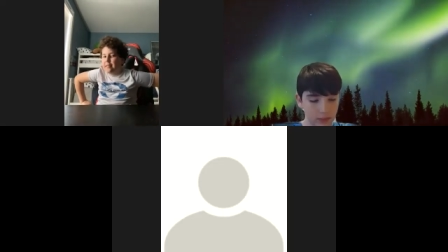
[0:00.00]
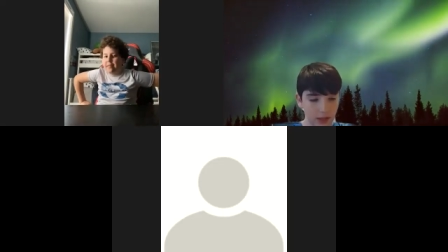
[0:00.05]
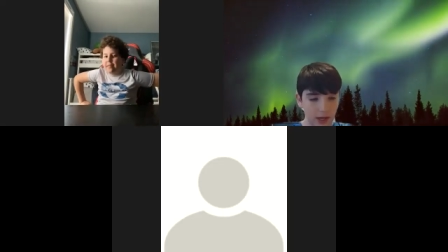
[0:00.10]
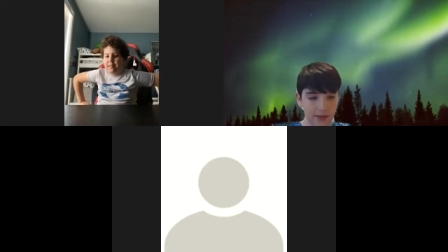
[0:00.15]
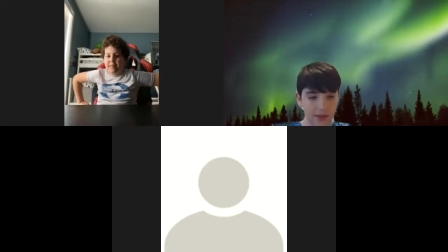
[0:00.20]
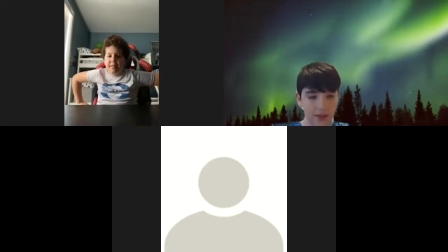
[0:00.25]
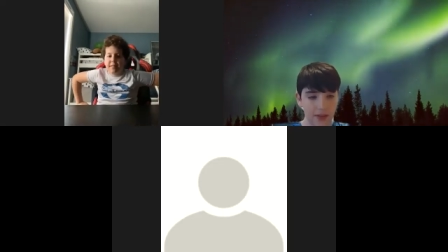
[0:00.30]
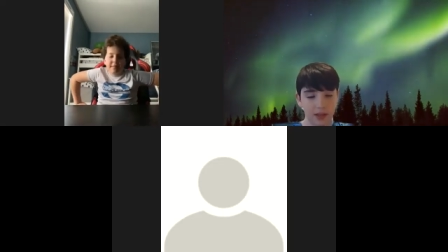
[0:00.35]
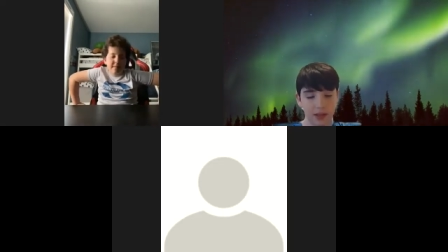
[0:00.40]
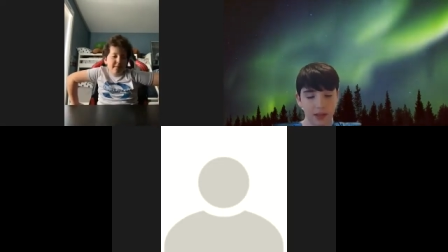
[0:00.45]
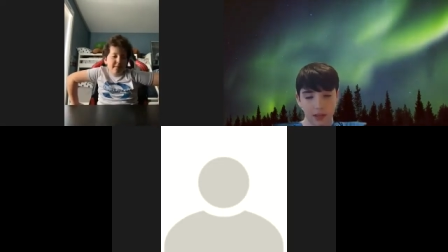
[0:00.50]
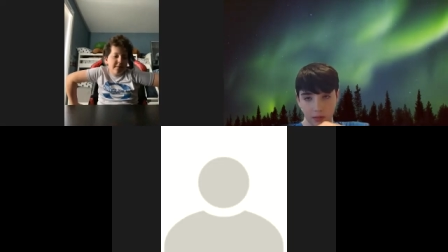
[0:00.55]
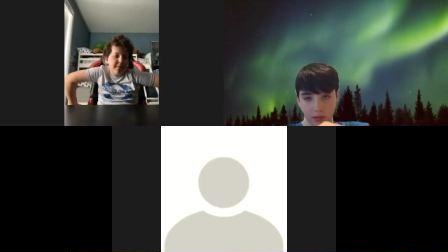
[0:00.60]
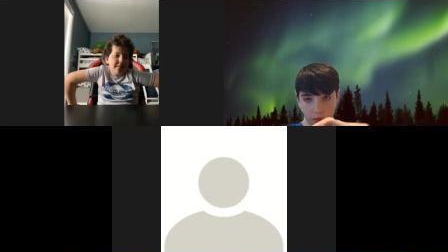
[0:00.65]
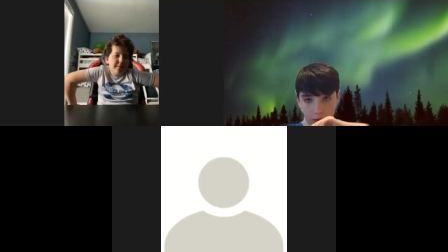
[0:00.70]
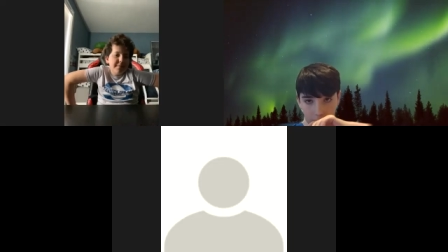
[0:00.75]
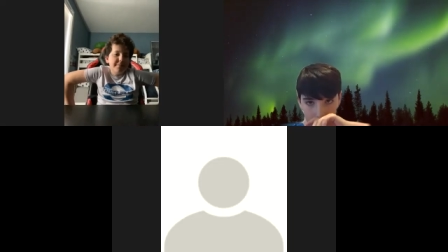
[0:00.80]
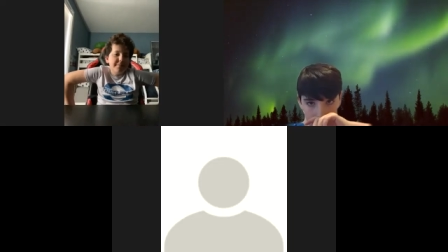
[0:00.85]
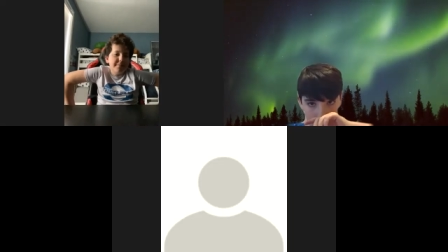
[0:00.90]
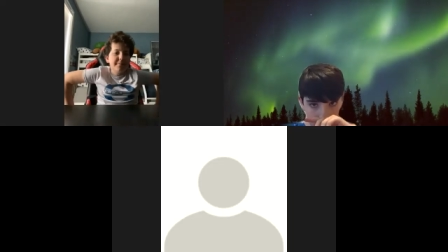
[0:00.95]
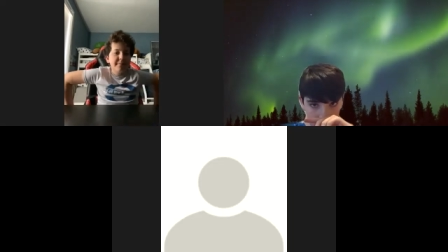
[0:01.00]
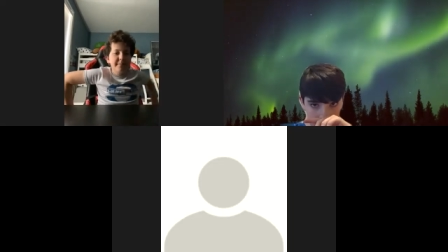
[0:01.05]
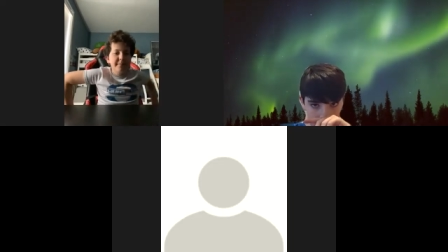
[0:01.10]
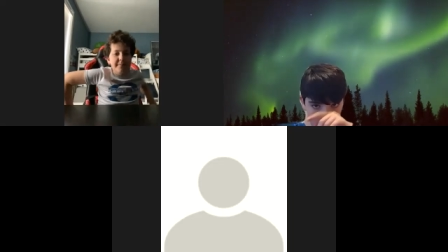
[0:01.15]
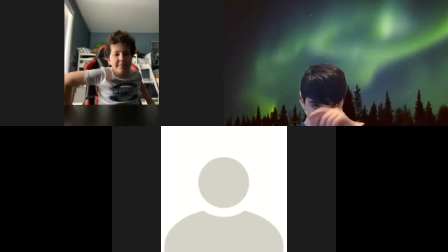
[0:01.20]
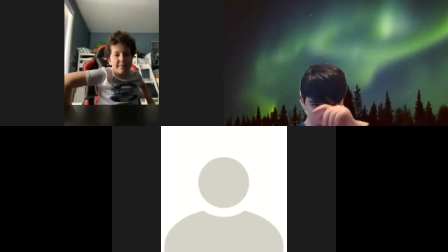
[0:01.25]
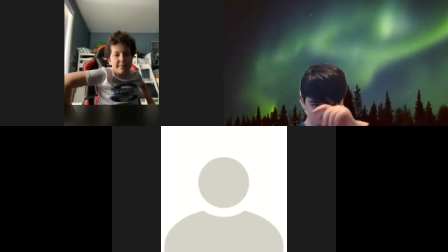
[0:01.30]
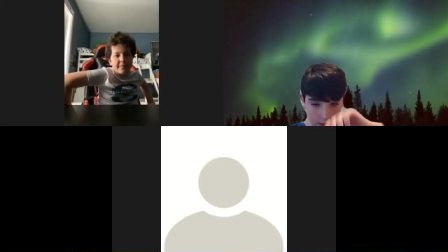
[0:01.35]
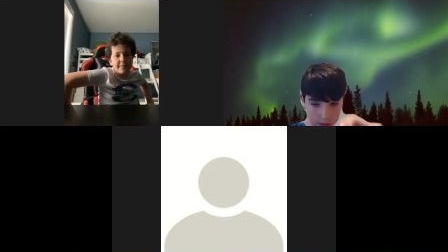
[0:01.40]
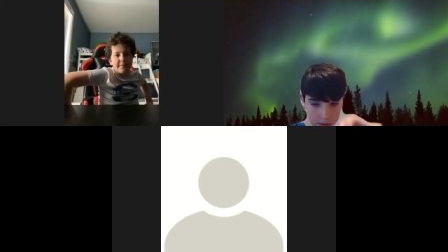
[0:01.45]
I think you
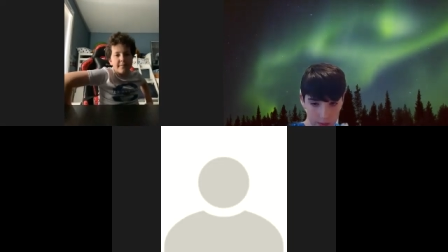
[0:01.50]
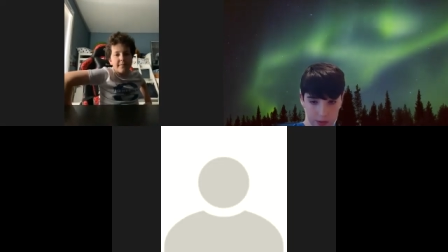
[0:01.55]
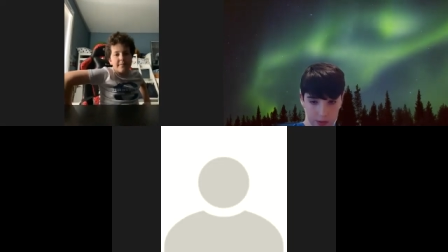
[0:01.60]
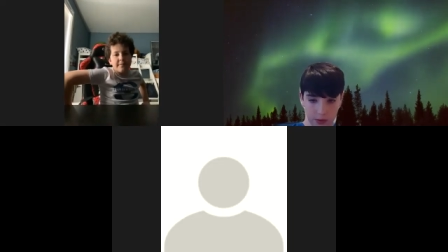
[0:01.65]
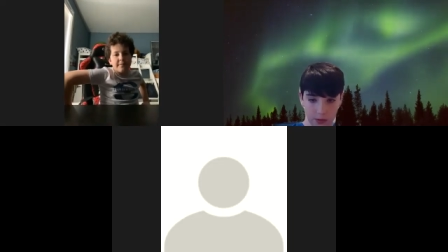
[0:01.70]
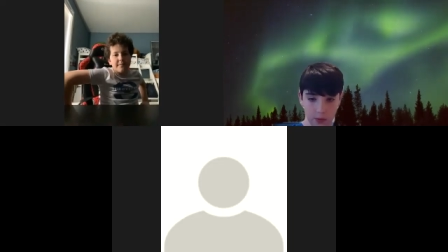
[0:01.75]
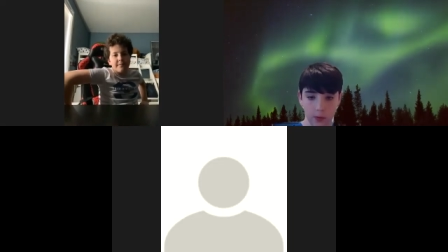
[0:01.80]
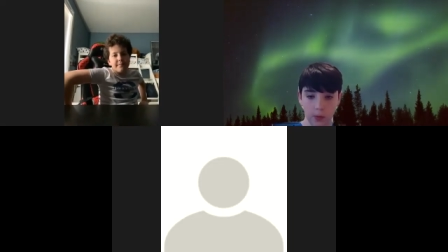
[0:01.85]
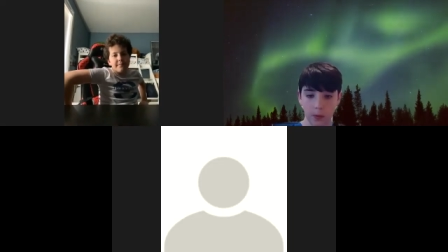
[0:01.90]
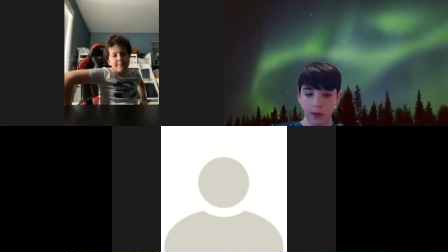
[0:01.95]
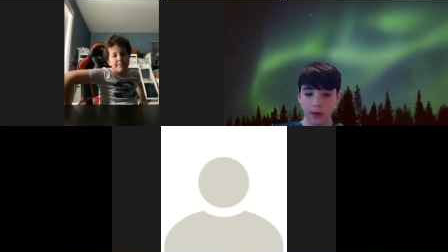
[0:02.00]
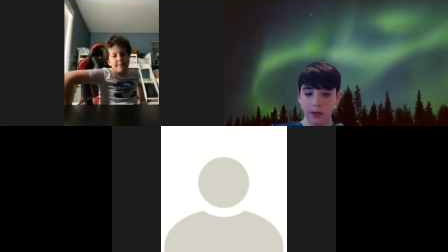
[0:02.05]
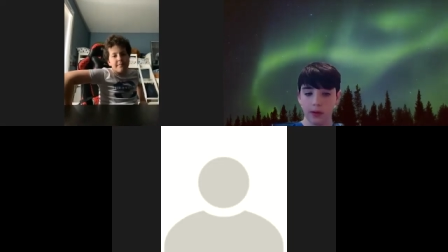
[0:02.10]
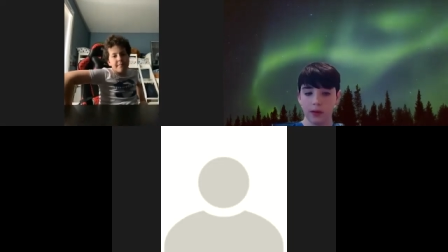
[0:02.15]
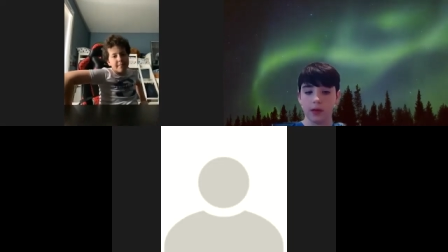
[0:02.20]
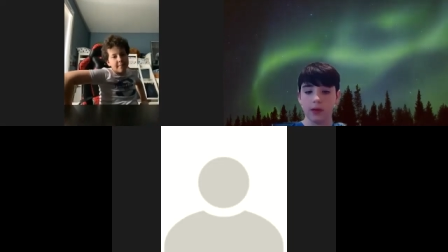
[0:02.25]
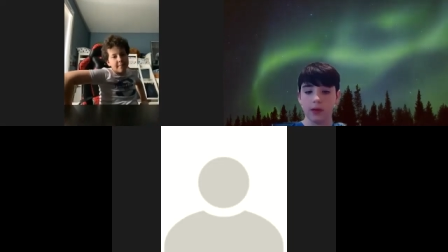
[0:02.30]
should go to